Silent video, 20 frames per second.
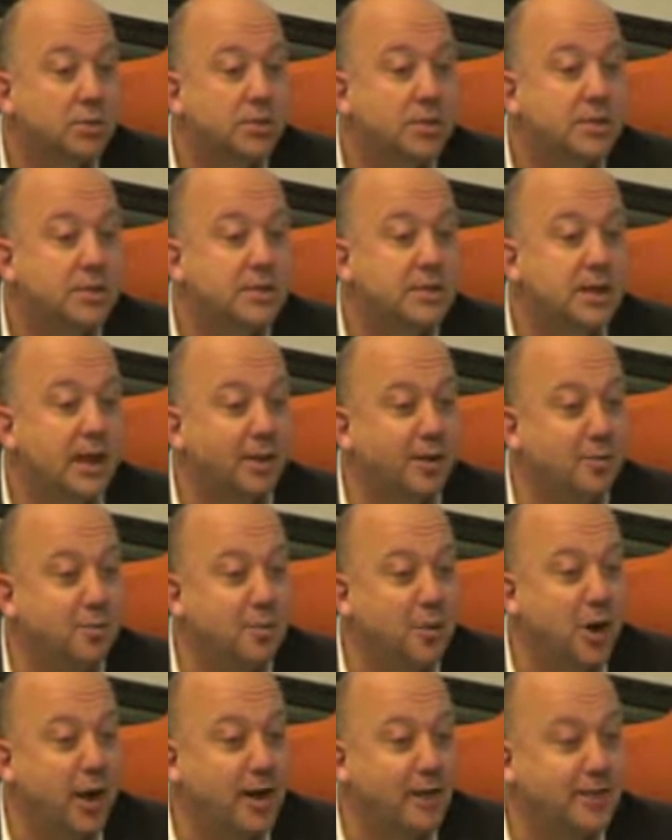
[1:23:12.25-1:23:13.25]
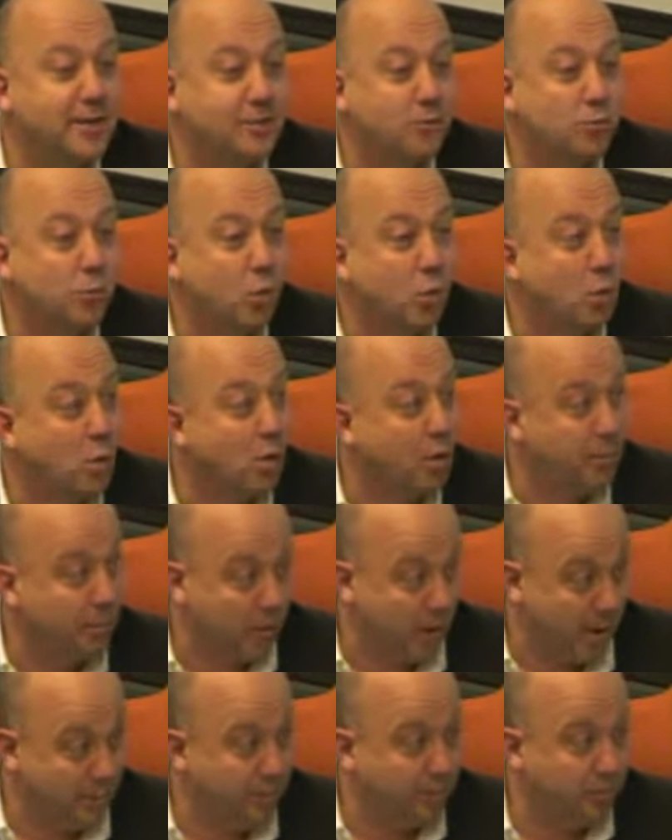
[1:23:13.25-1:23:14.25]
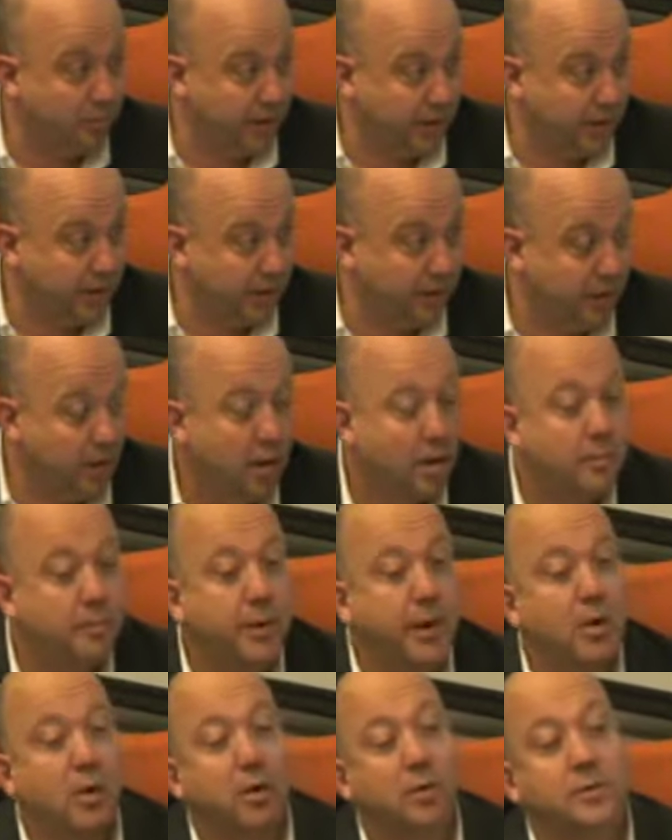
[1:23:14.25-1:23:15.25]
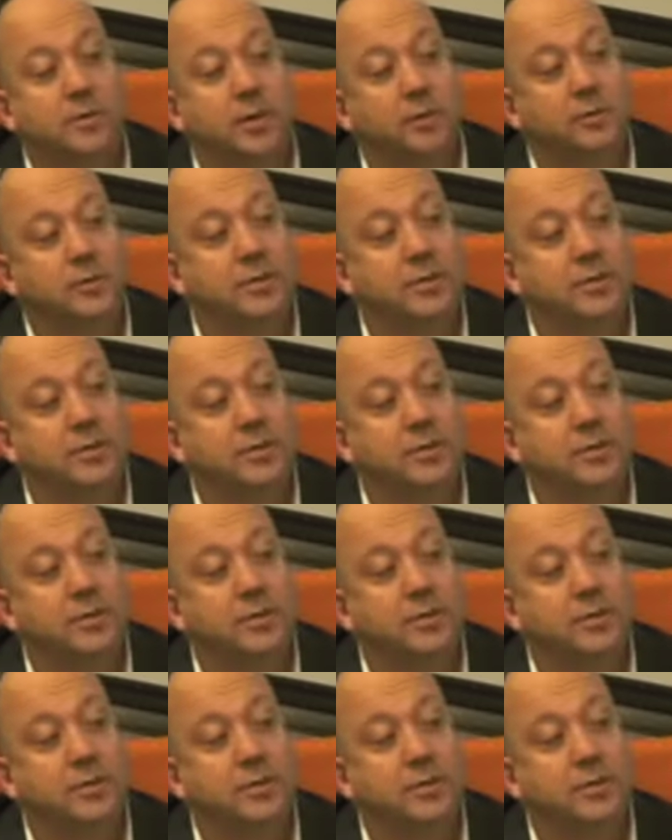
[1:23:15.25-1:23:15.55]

celebrate war, probably, but also